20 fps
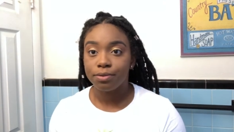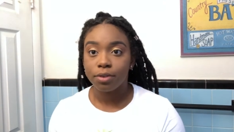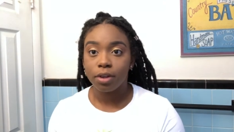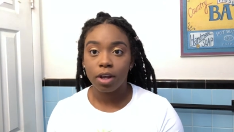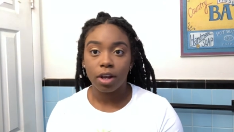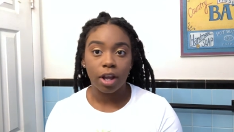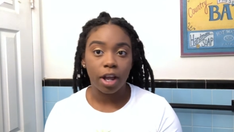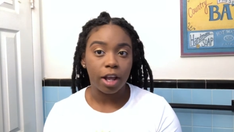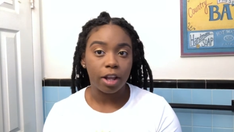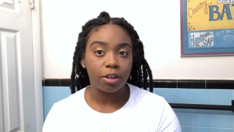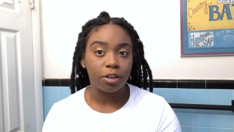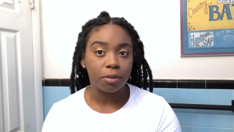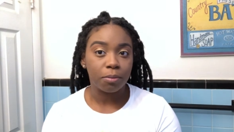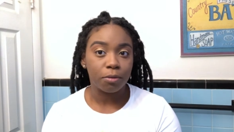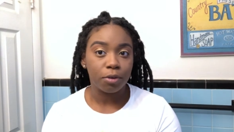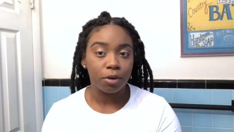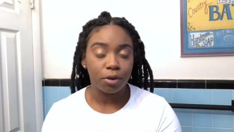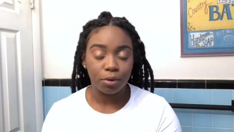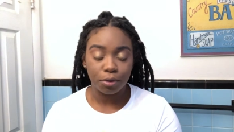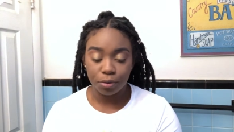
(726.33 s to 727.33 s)
and add
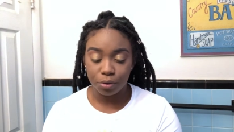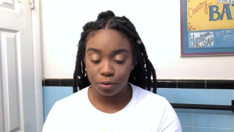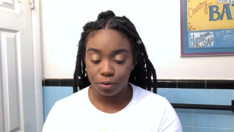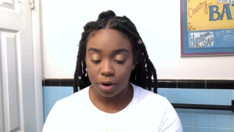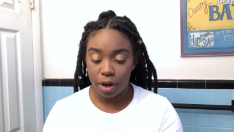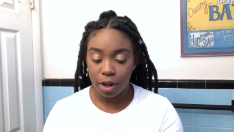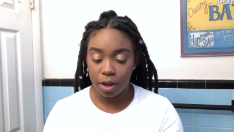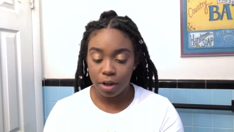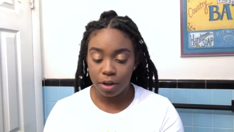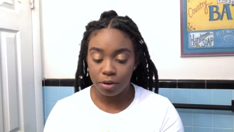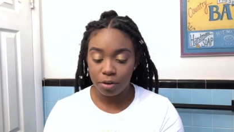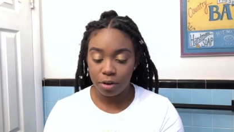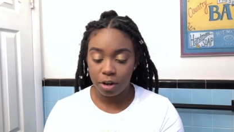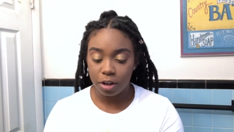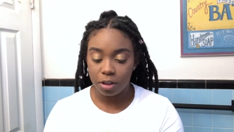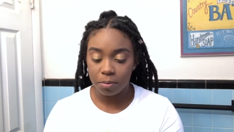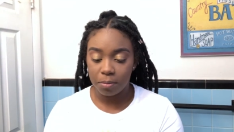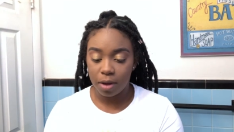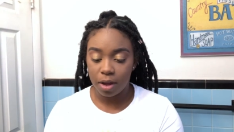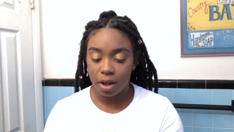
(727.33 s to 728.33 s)
some gold right
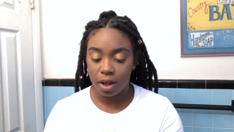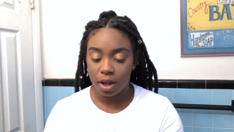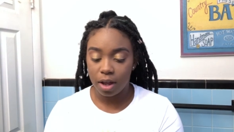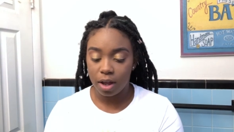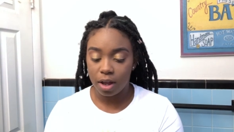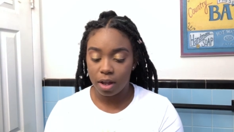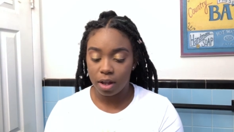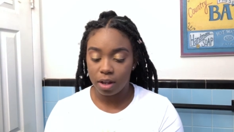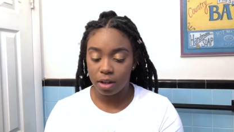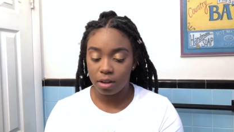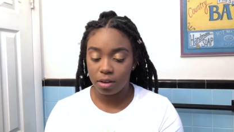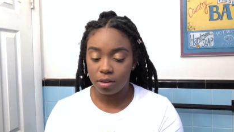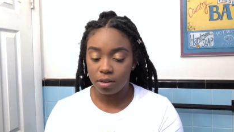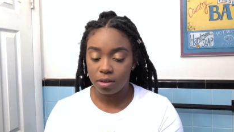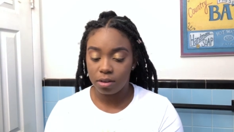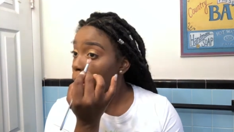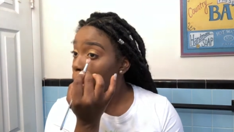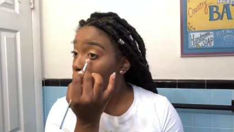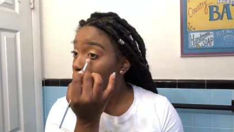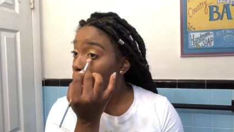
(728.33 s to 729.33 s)
underneath my eyes.